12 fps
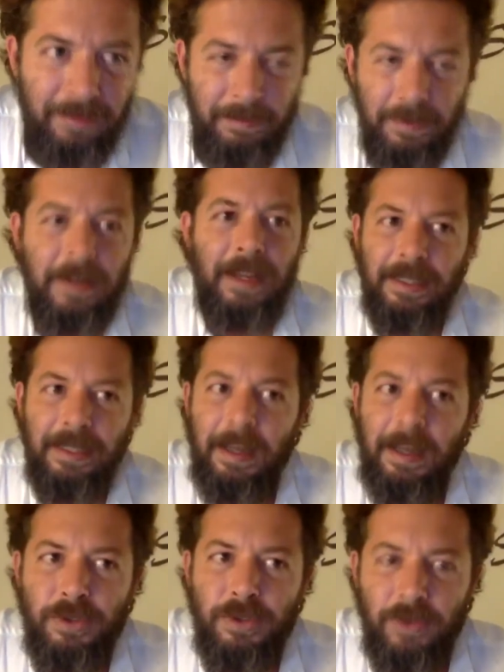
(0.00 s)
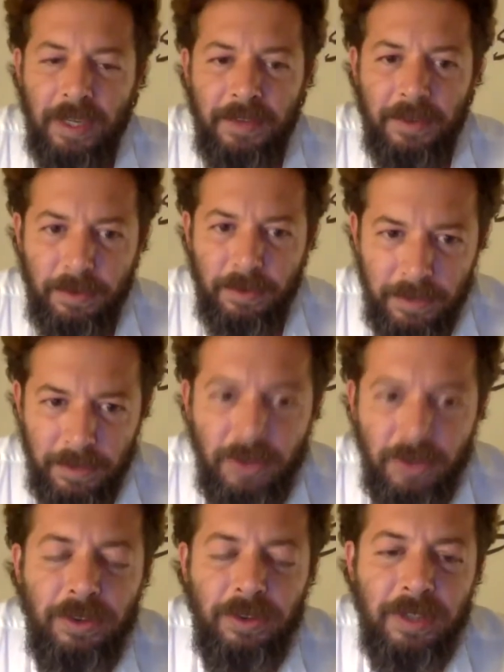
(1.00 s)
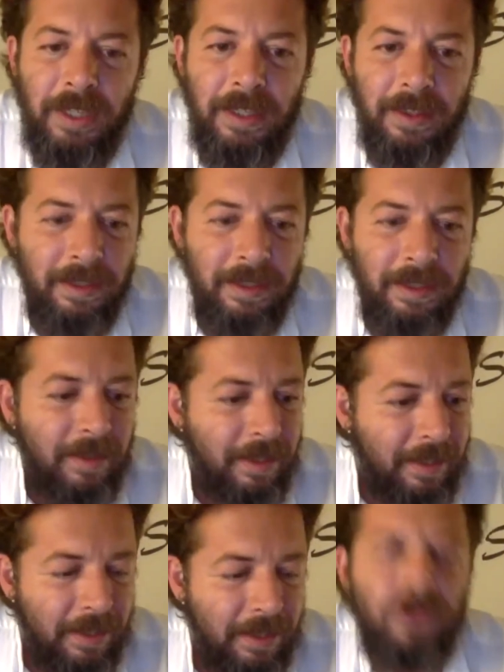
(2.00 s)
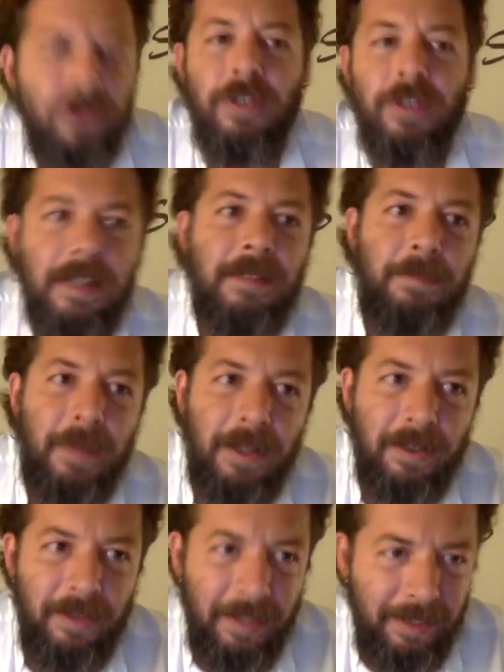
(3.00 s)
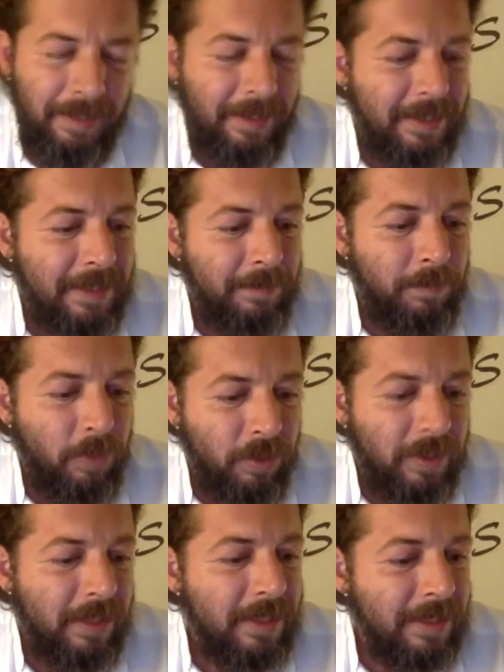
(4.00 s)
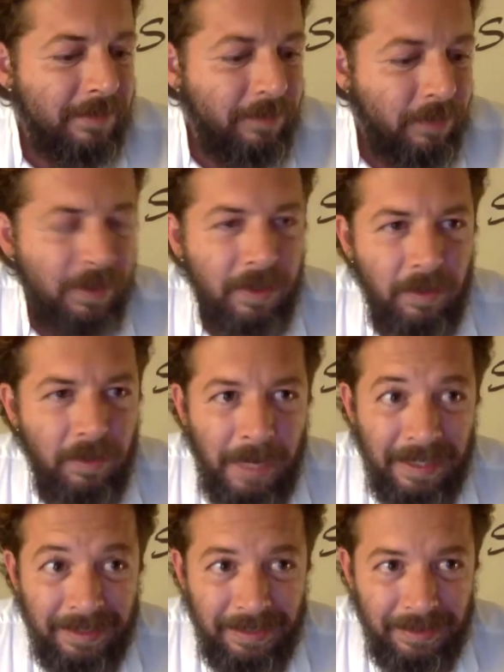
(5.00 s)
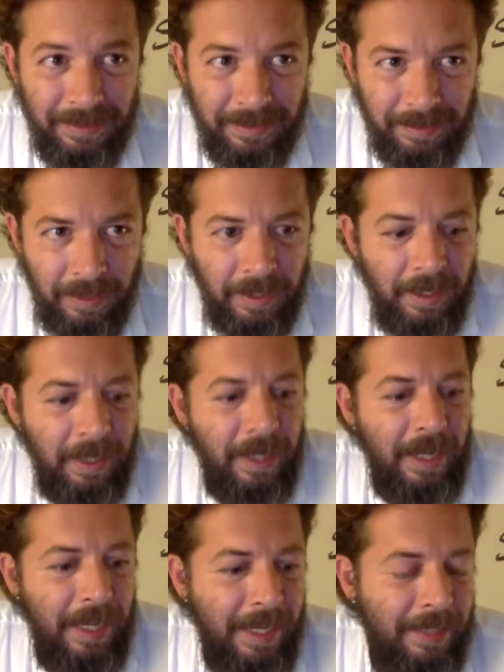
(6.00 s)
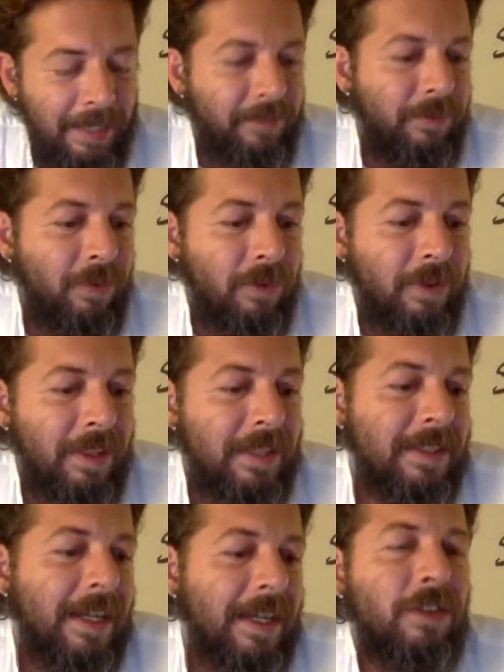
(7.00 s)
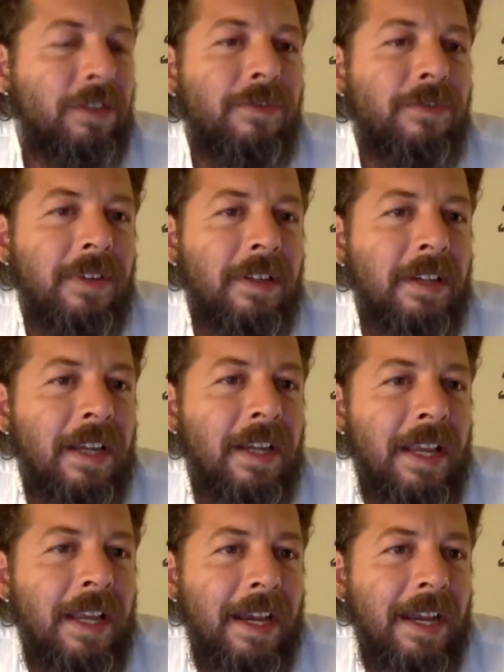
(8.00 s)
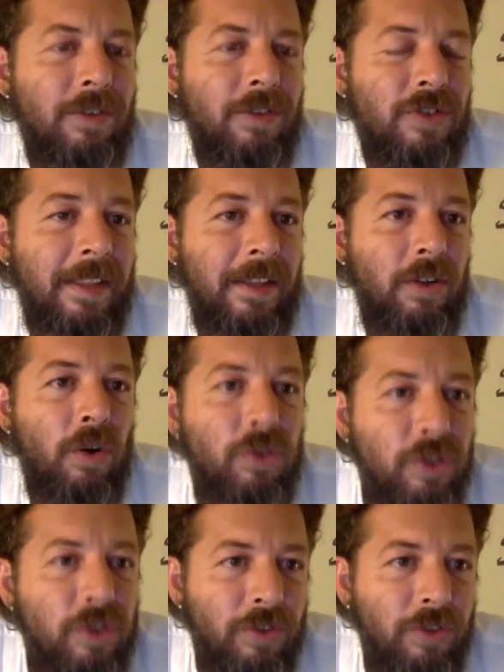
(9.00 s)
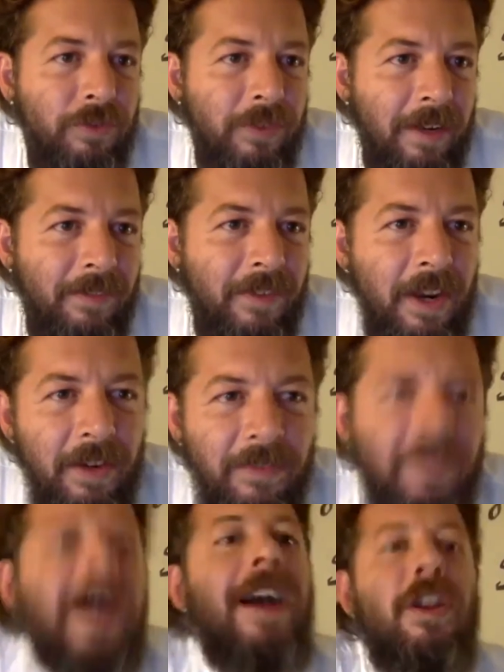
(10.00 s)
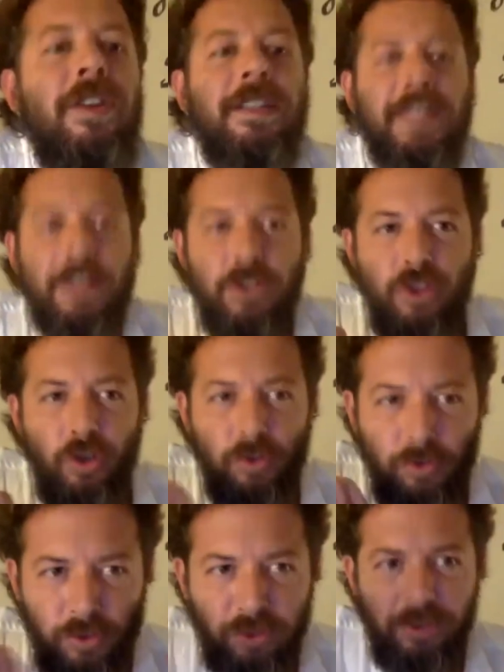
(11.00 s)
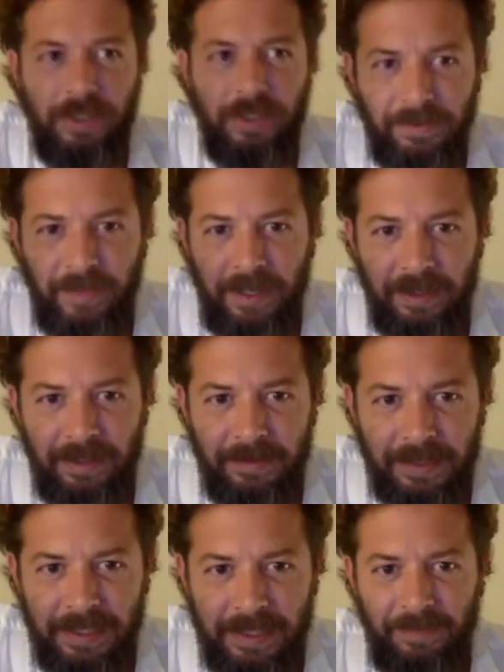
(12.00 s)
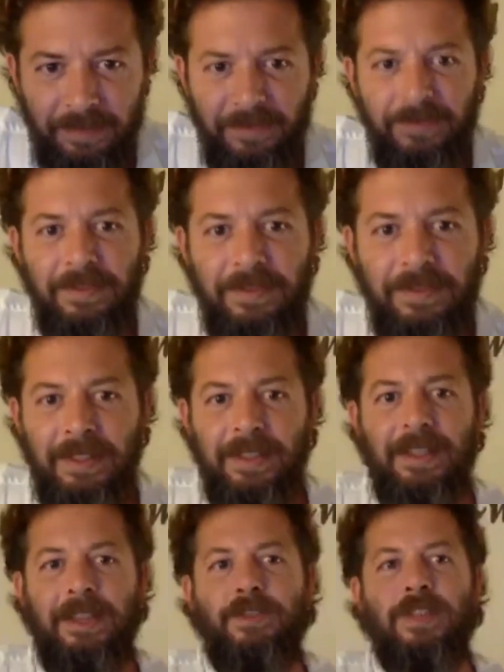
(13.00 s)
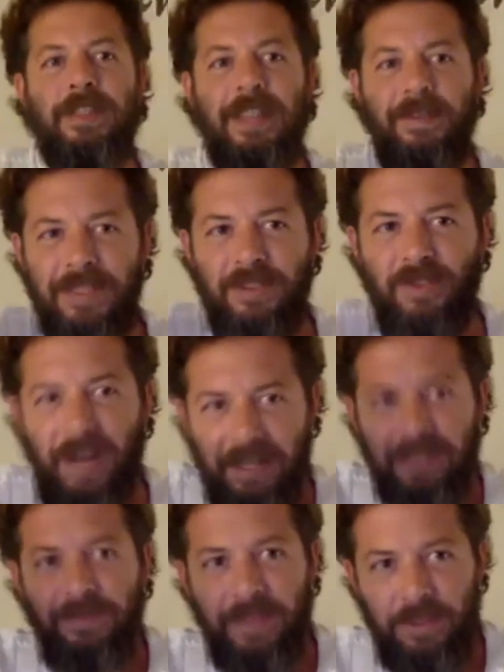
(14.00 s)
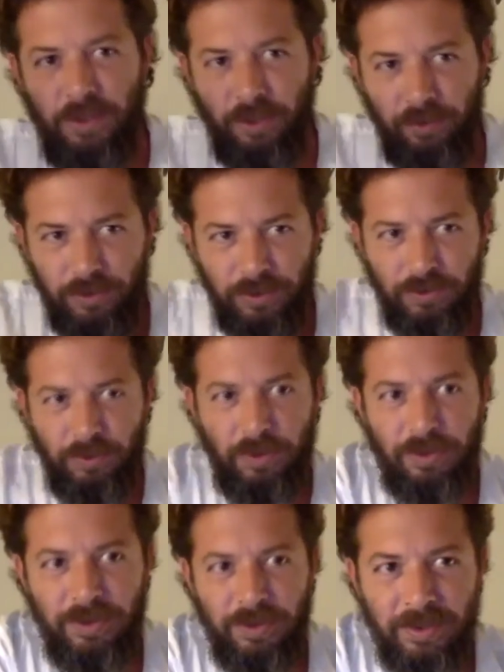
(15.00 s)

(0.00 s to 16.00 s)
kind of comes together with Mesologi, the historic part and its importance for the romantics, and for this kind of how to say, the notion of a very violent exodus and very self-destructive exodus towards